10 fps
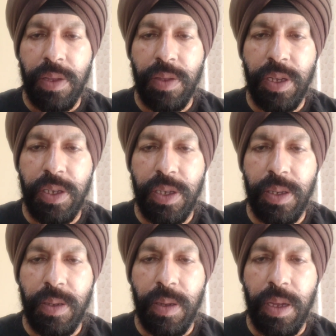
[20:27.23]
This
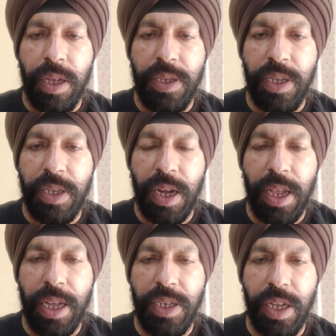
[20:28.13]
is a
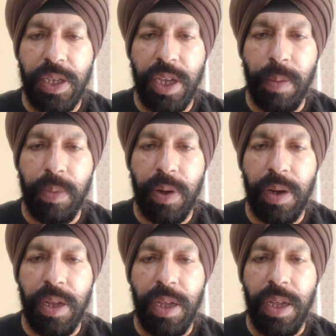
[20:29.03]
sarcastic chapter